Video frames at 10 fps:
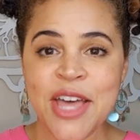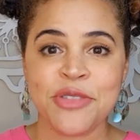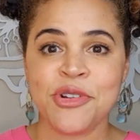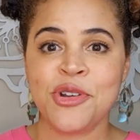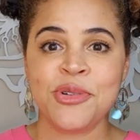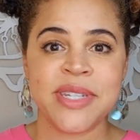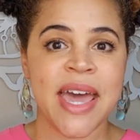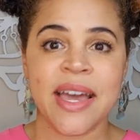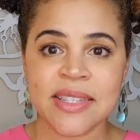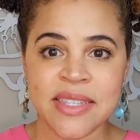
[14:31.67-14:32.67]
Through
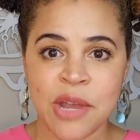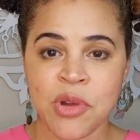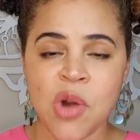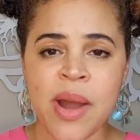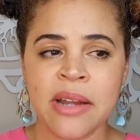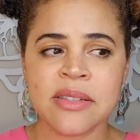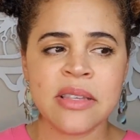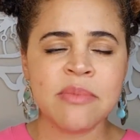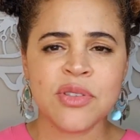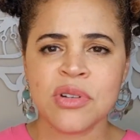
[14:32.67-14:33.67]
text that requires
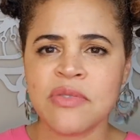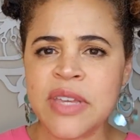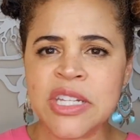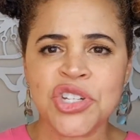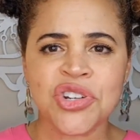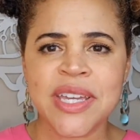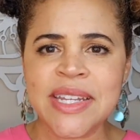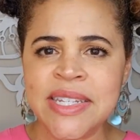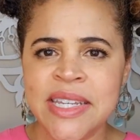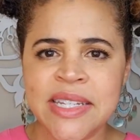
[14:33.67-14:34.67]
some sort of
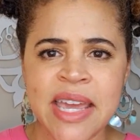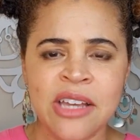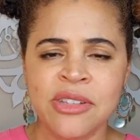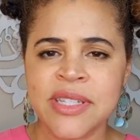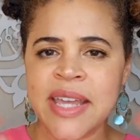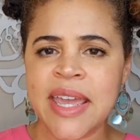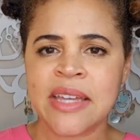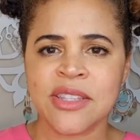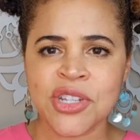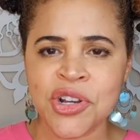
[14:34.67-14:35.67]
intricate details to
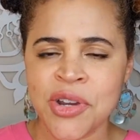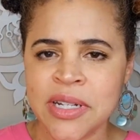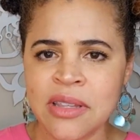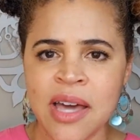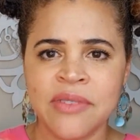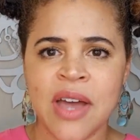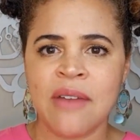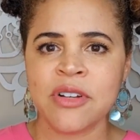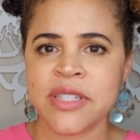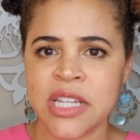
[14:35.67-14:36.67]
answer and a lot of
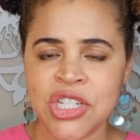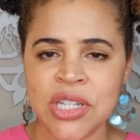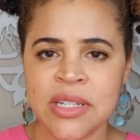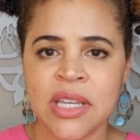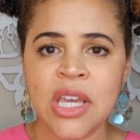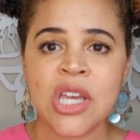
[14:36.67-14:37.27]
conversation.